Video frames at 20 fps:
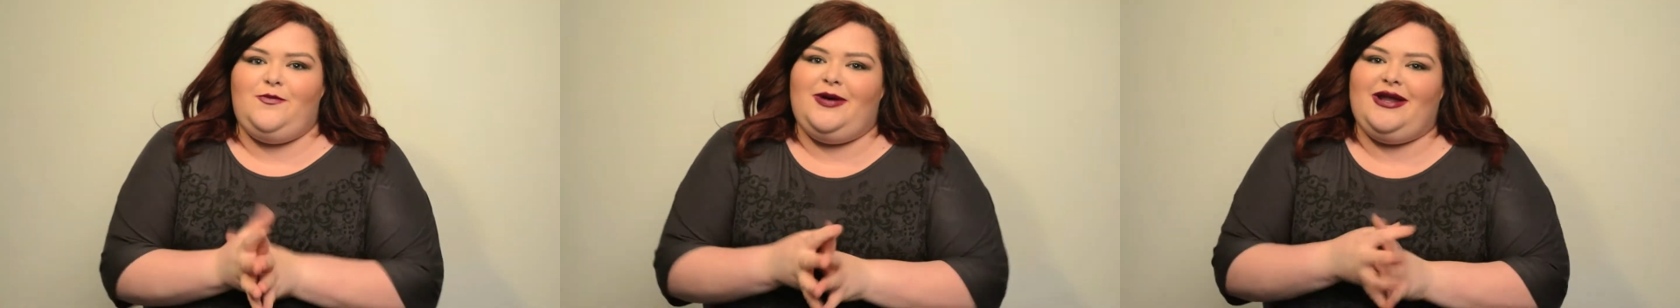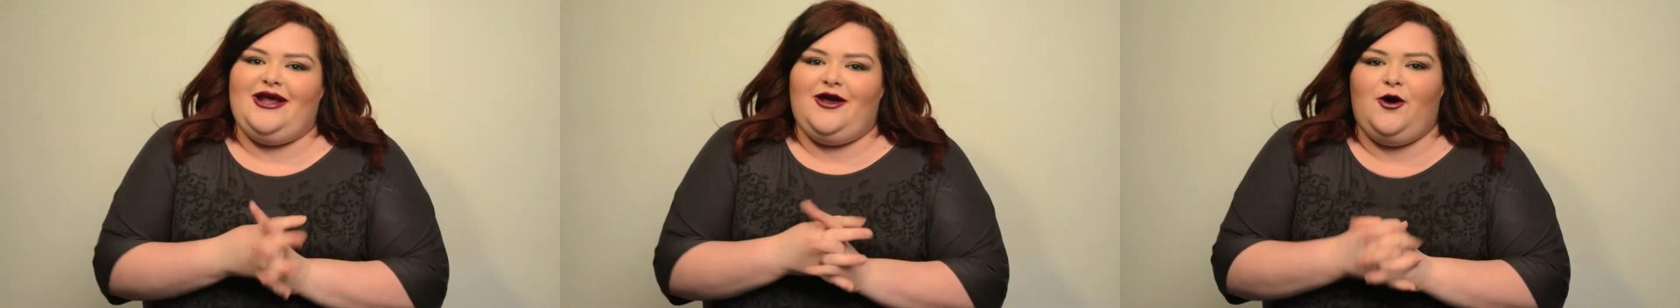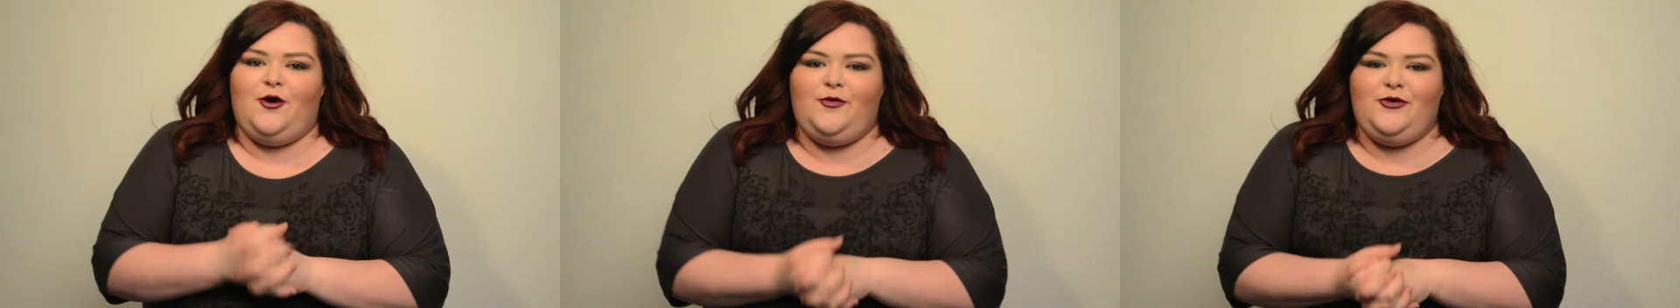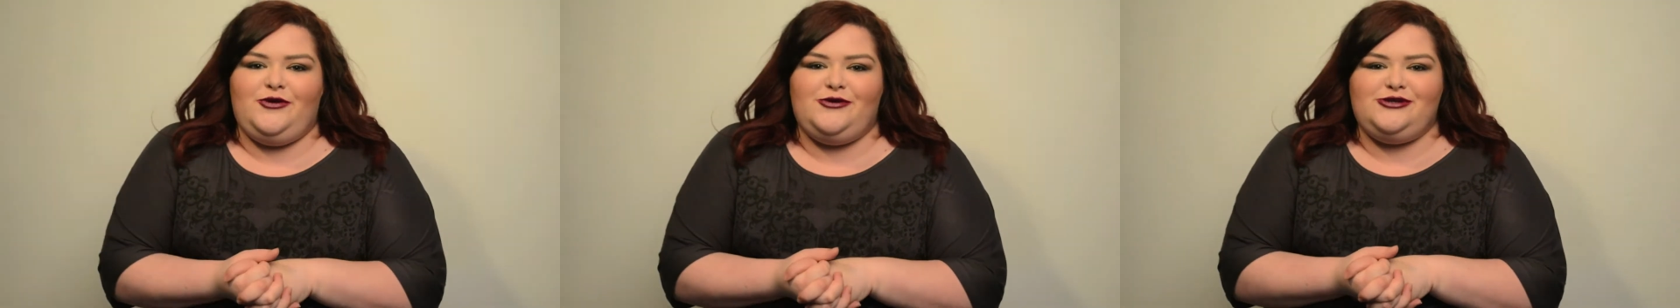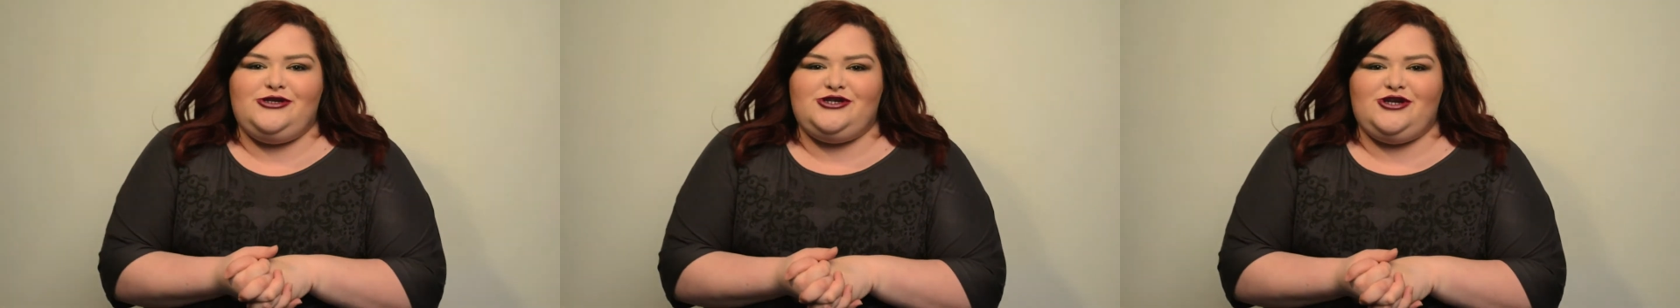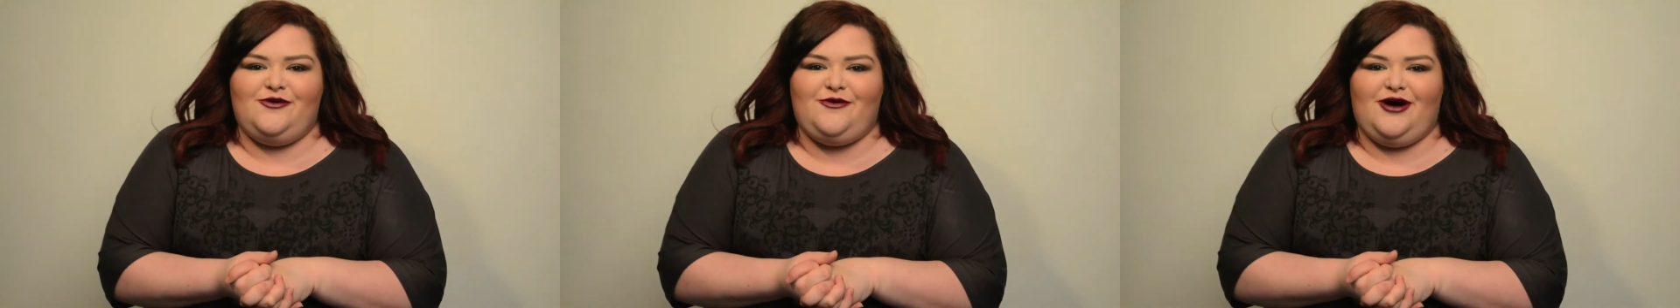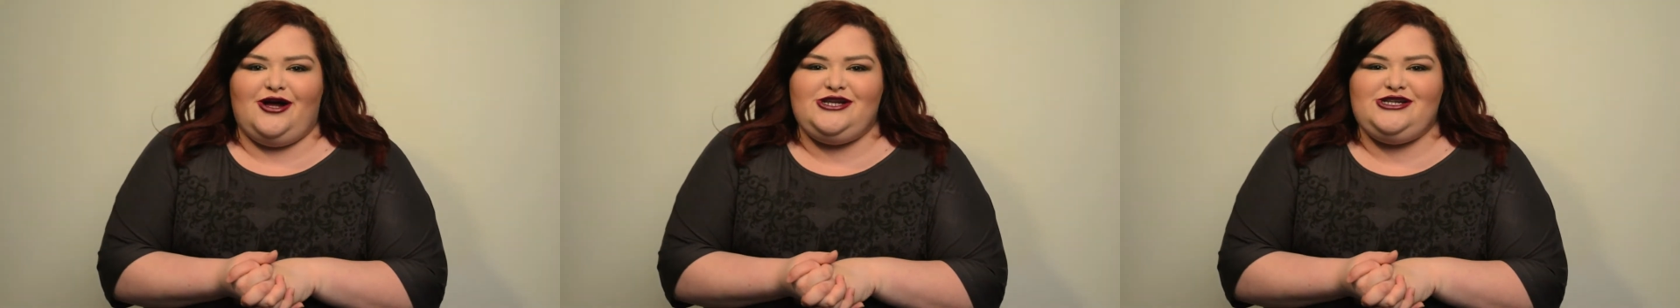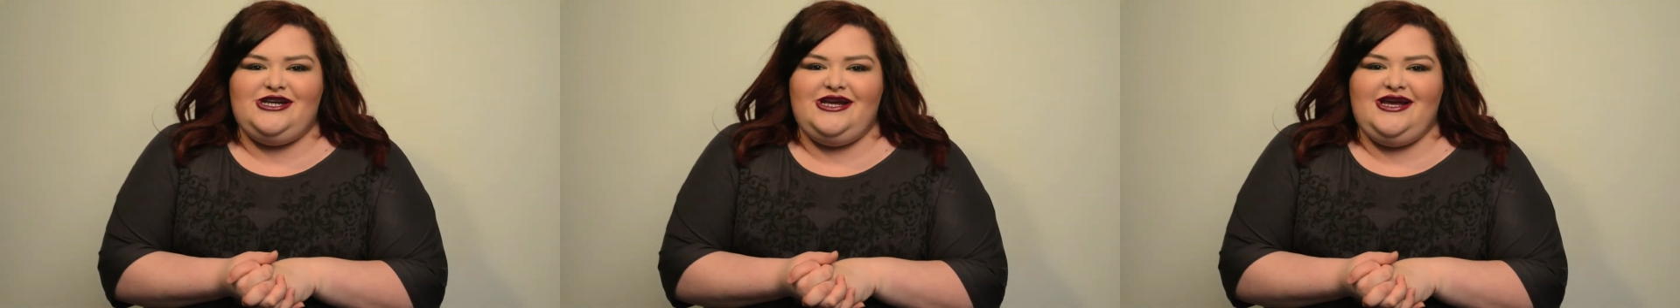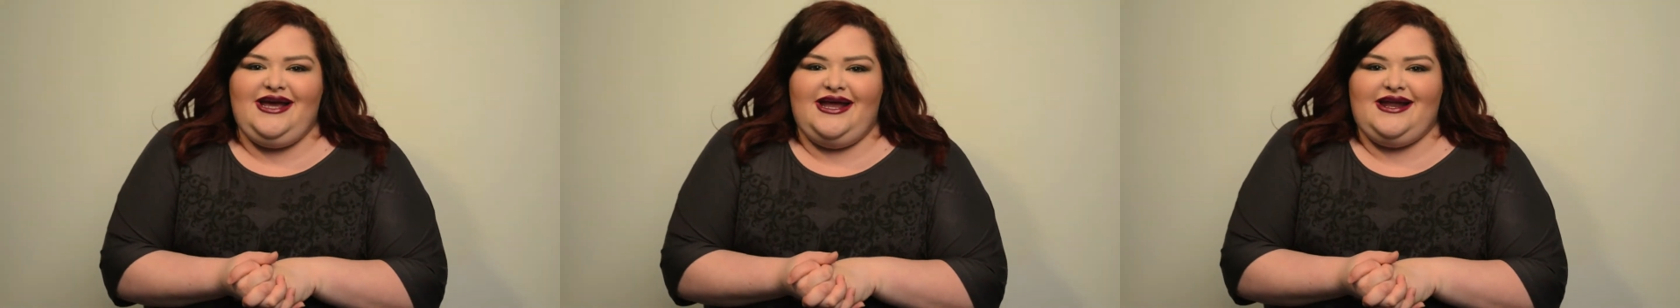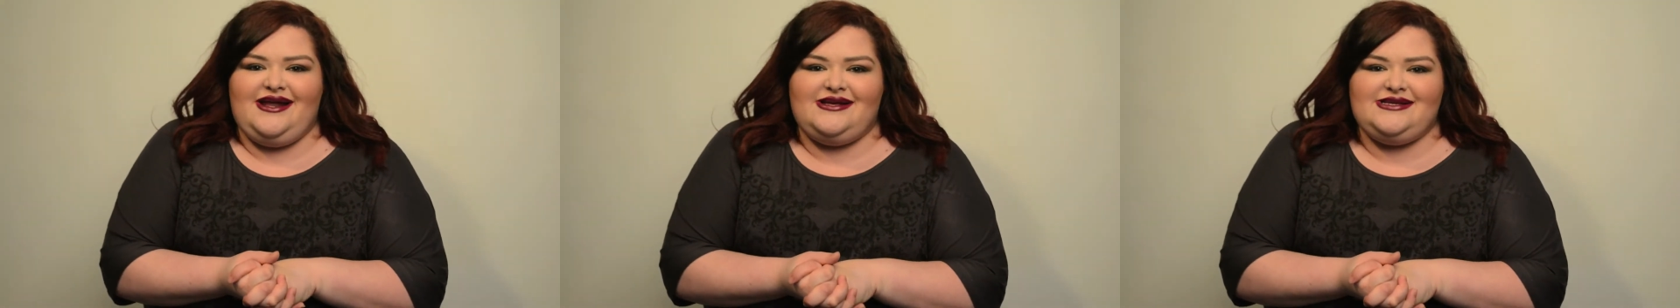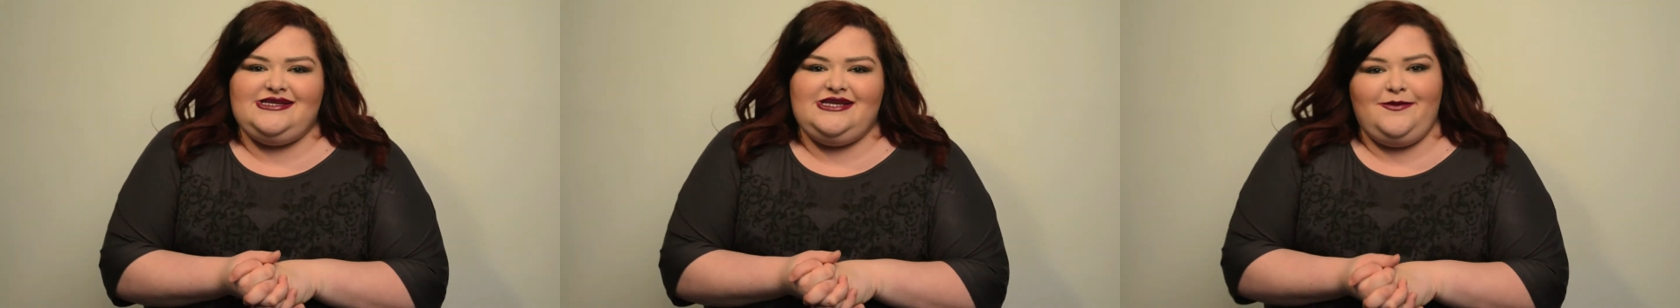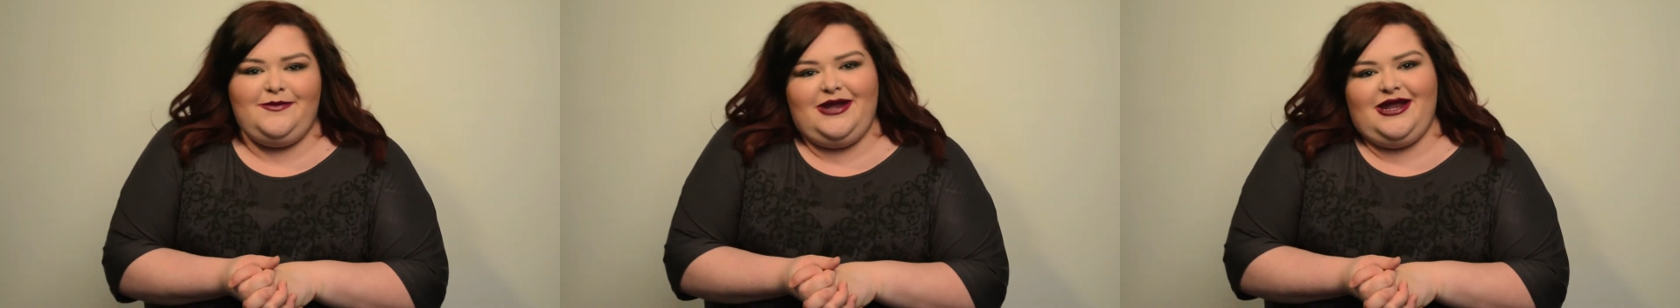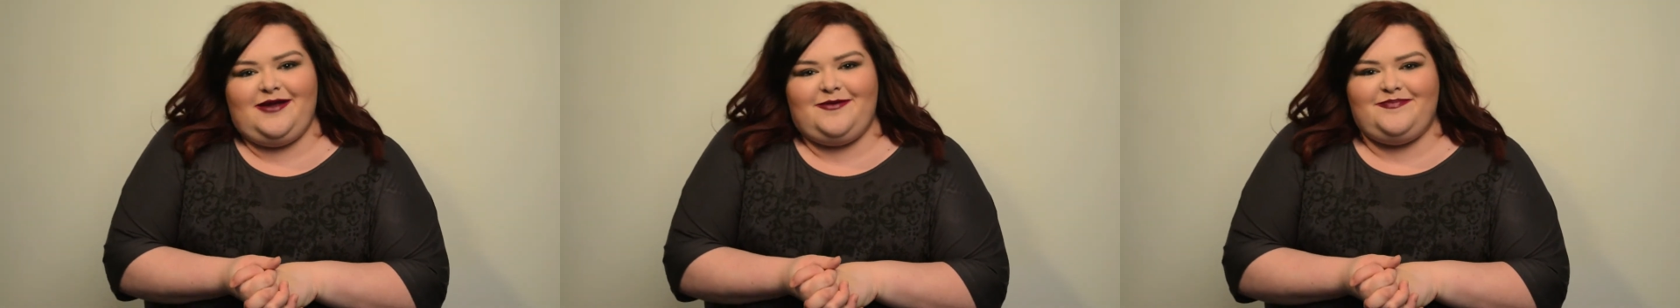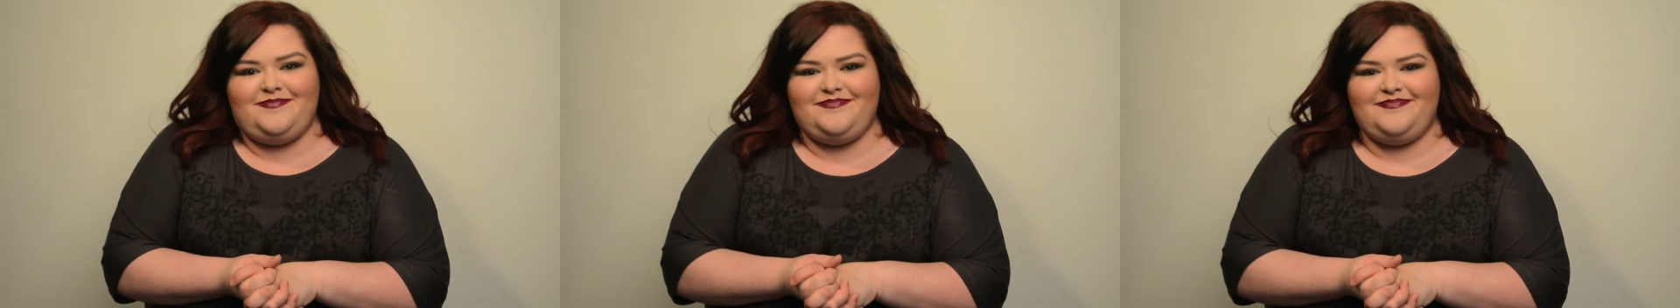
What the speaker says: but I hope you enjoy watching and I'll see you in a bit.